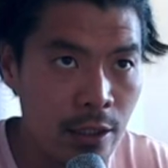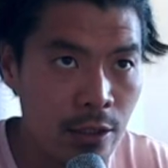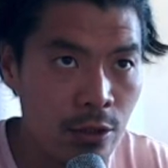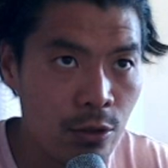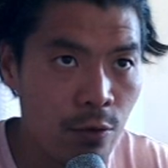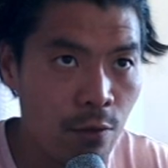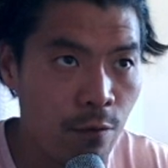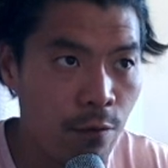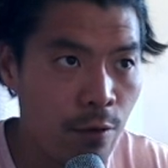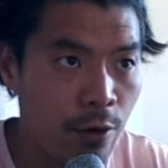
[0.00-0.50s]

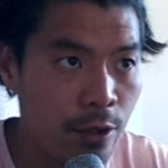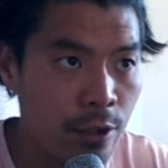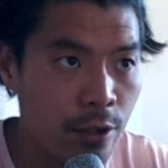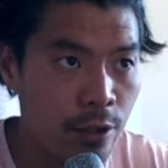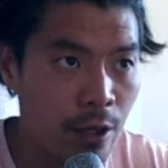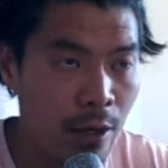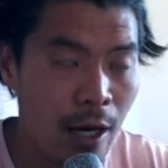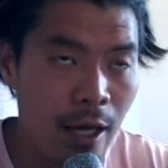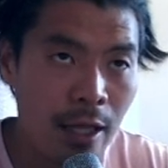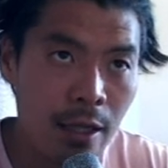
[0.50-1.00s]
too far into.
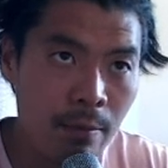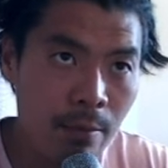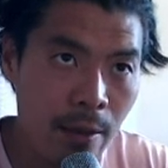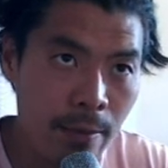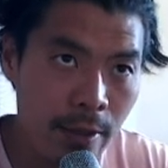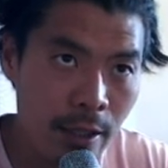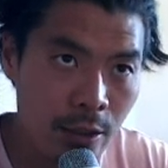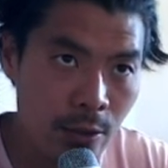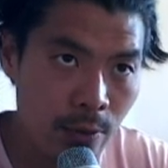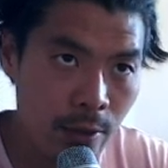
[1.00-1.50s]
I think maybe
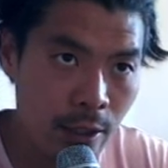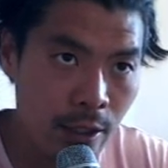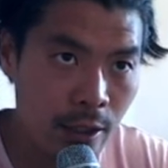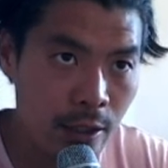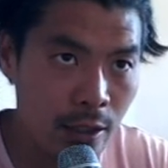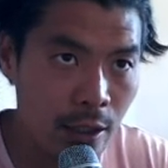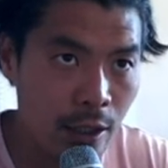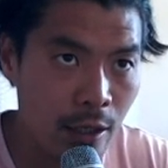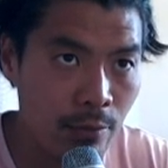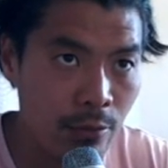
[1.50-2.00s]
that's what it is.
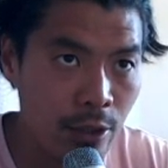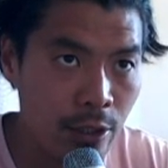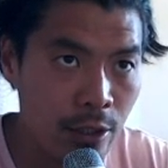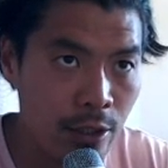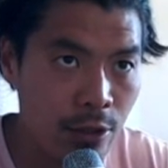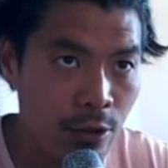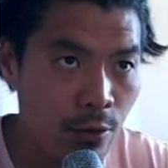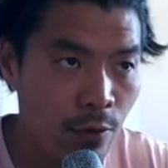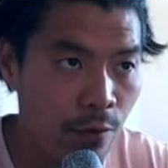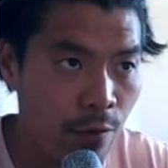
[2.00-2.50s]
Like I'm leaning
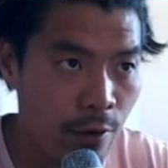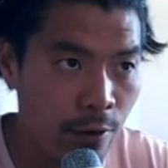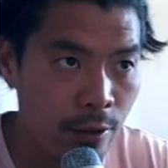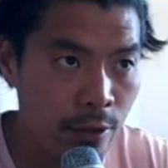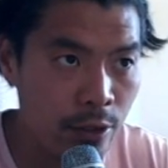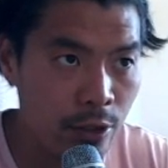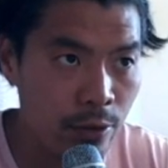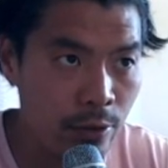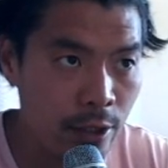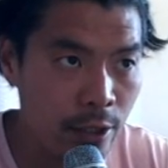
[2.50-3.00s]
too far
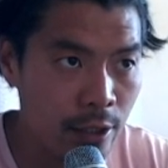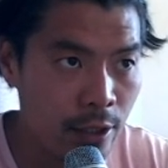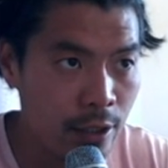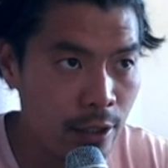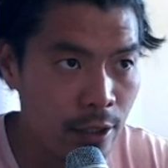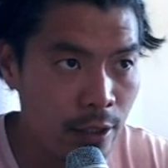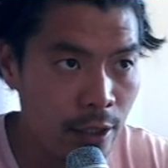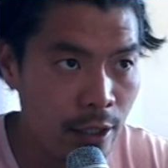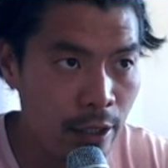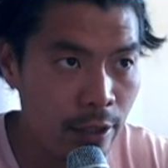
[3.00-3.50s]
into it.
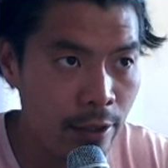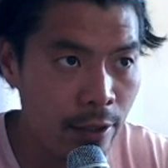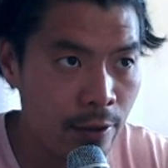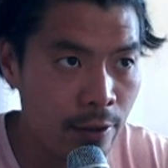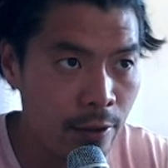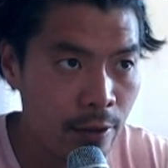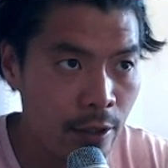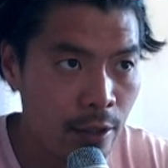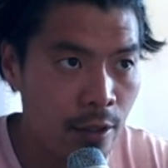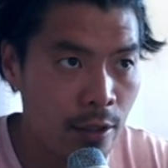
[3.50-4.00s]
I don't know.
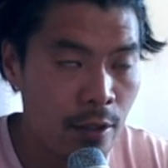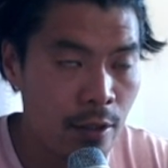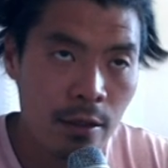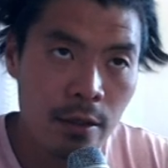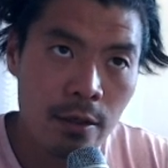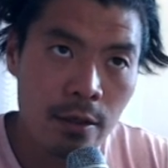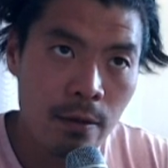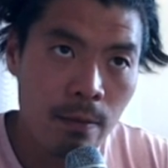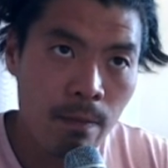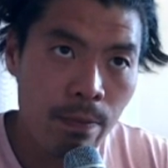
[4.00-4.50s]

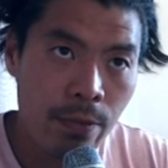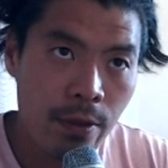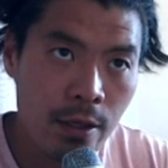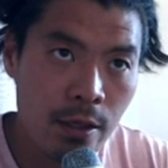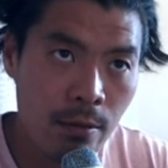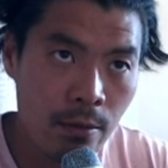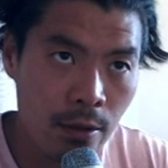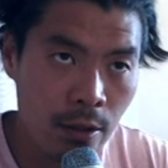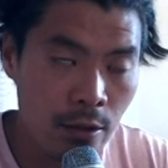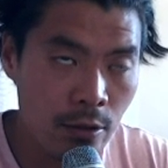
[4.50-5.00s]

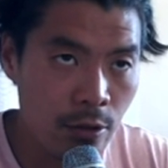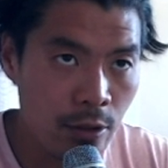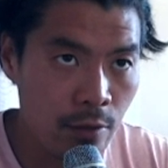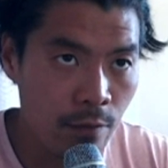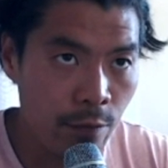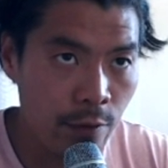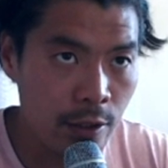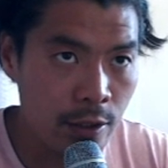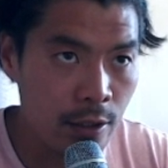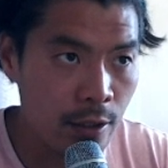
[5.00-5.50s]
So I'm gonna look at
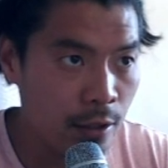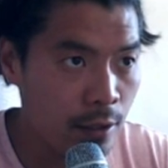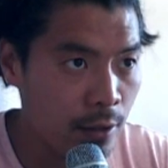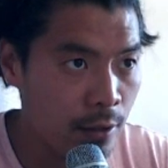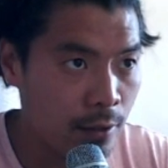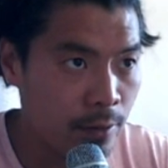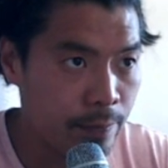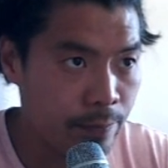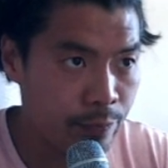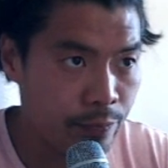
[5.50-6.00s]
fixing.
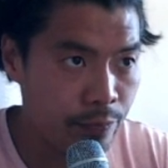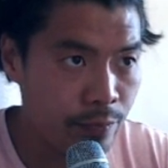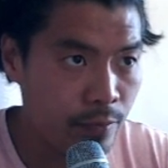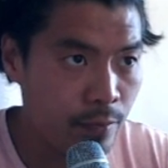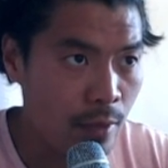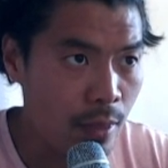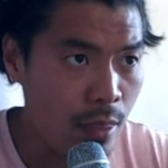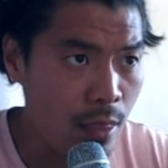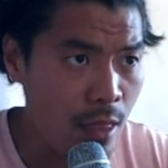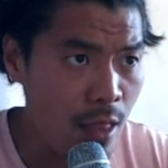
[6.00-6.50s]

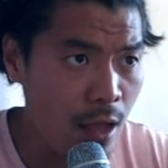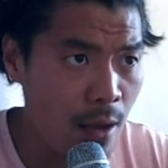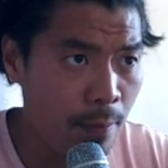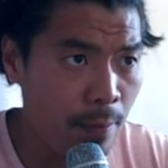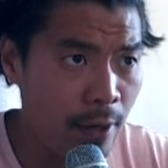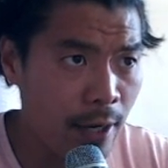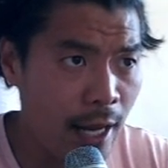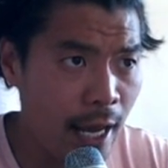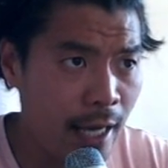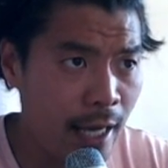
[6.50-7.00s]

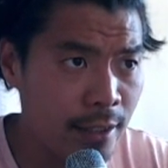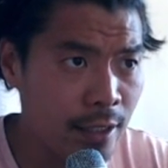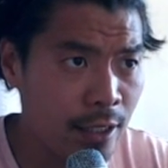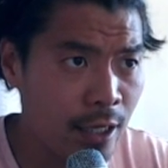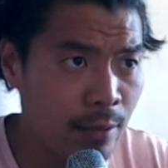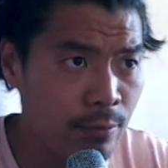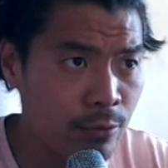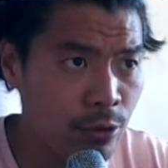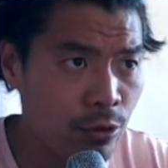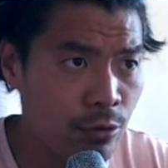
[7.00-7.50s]
But as it
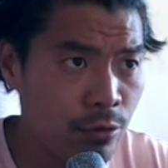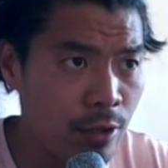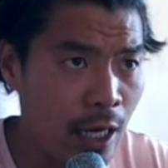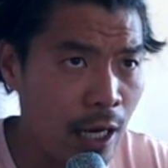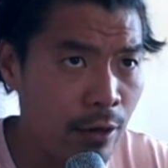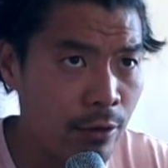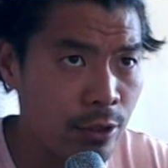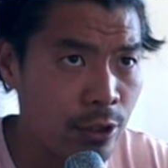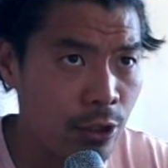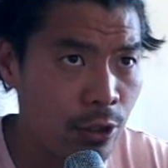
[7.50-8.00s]
comes through,
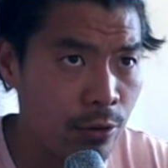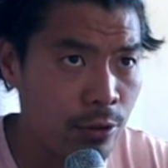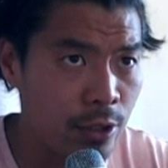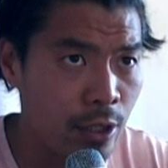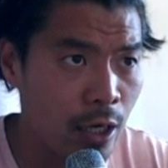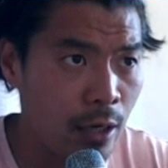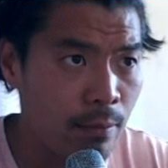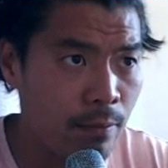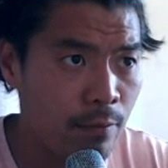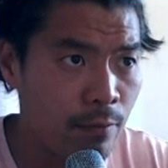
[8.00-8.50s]
now it's nose
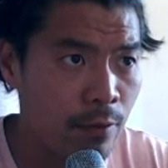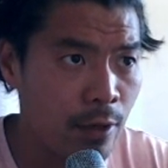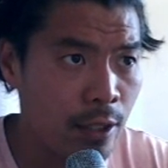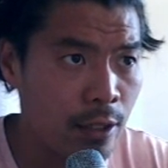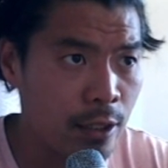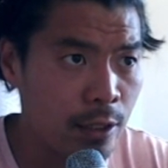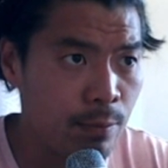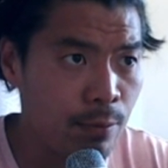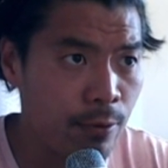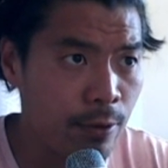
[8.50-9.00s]
up. At
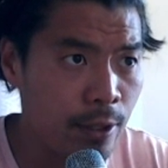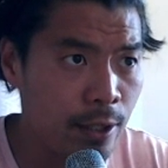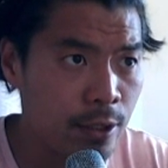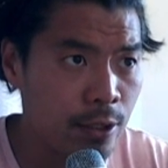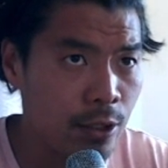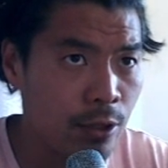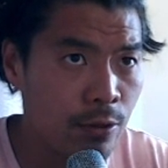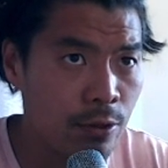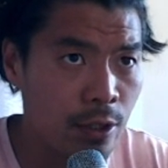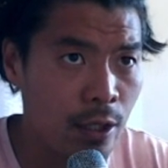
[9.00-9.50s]
this point, it's
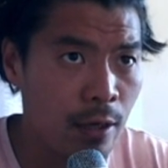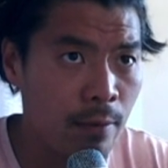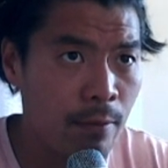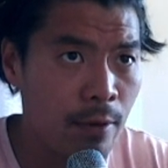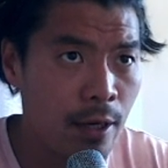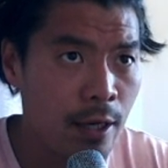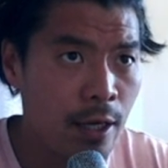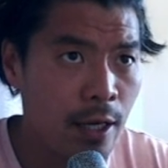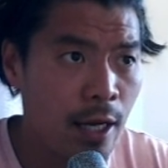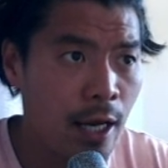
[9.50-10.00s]
nose up,
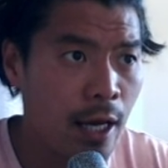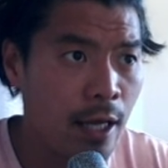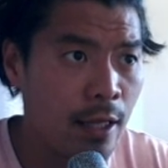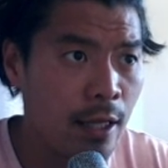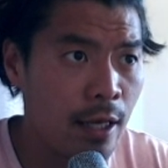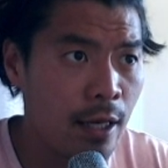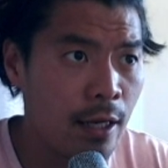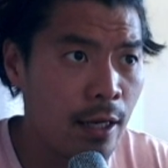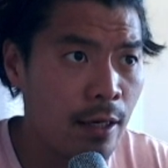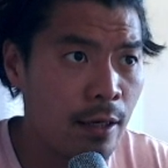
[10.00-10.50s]
and
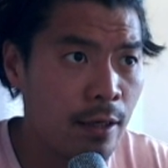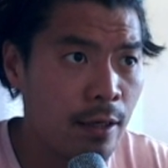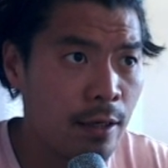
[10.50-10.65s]
then